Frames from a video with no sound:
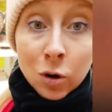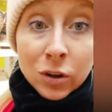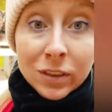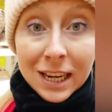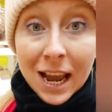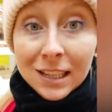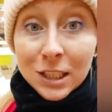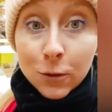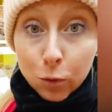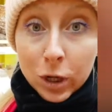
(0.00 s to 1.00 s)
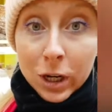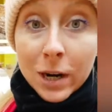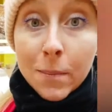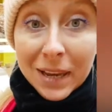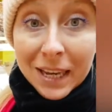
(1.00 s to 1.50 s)
that has 4
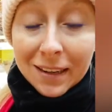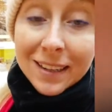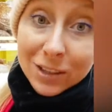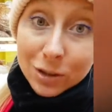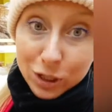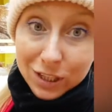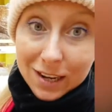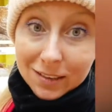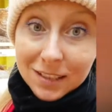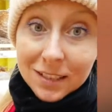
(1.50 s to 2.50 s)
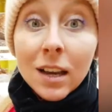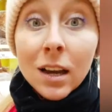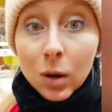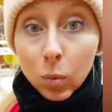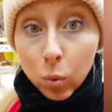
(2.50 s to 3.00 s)
main ingredients:
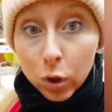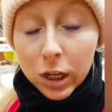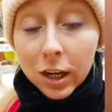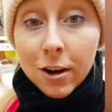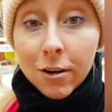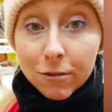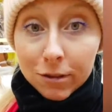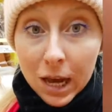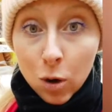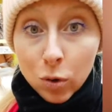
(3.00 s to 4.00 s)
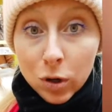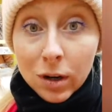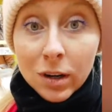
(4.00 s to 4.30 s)
water, flour,